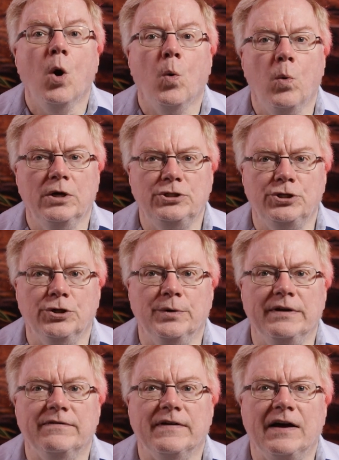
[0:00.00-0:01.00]
was
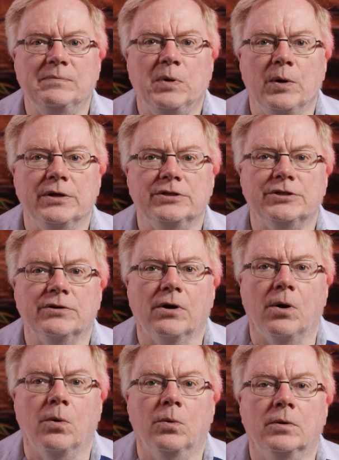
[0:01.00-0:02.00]

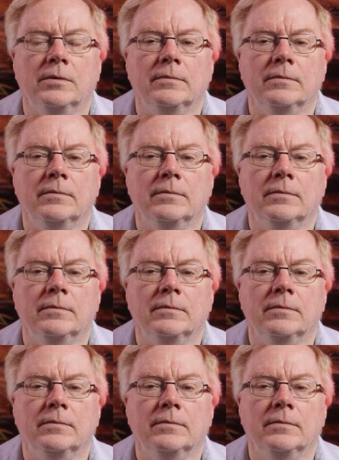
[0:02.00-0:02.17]
UE5.0.